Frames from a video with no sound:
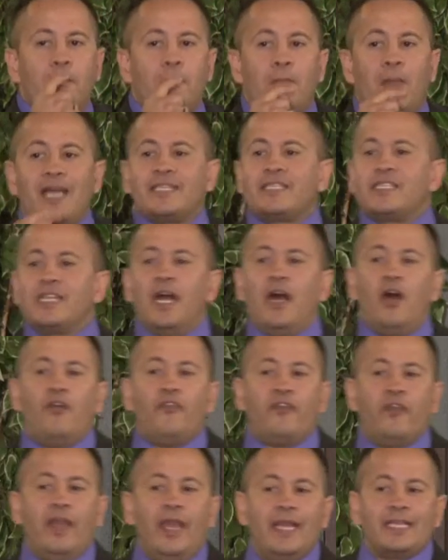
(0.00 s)

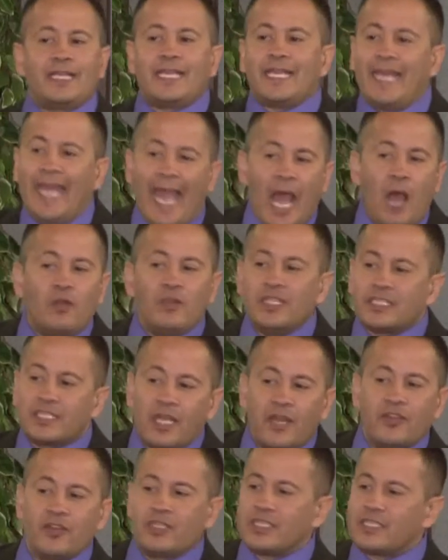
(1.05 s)
Myself and countless
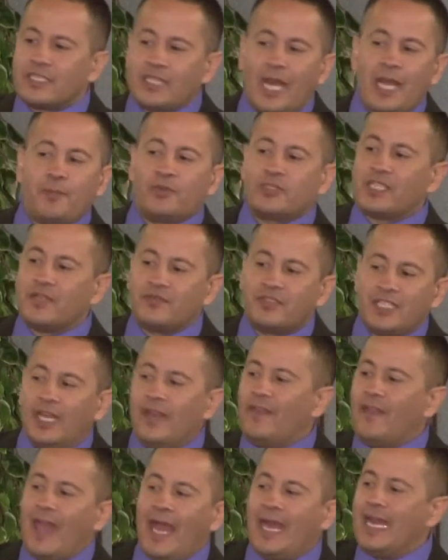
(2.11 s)
other disciples have
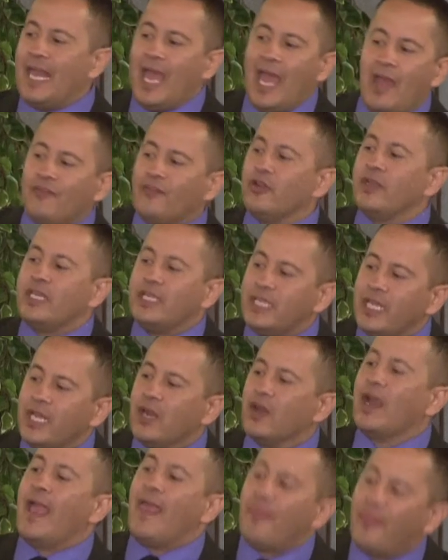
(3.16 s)
done that every
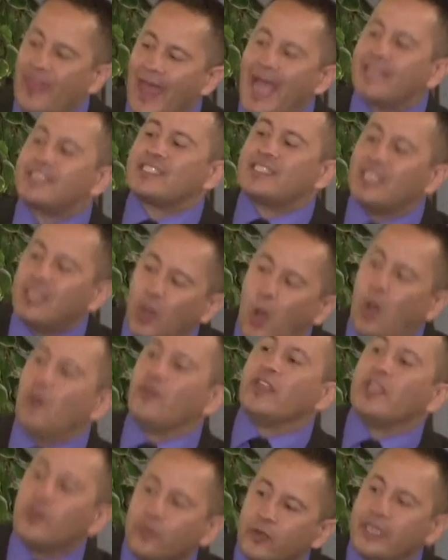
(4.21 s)
year, and that's the
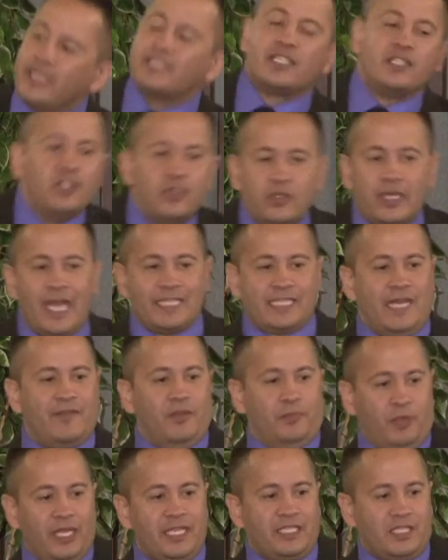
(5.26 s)
only reason you guys have
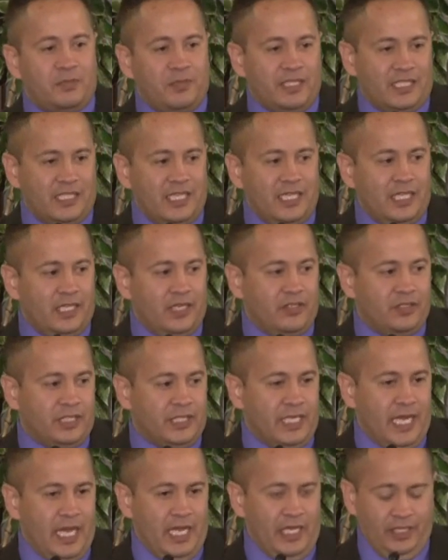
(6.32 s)
a place to be sitting here
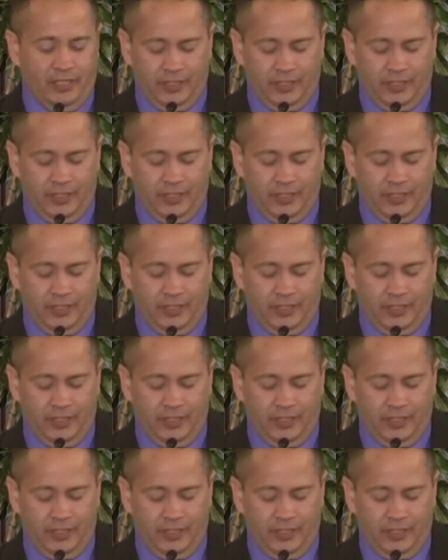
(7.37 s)
today.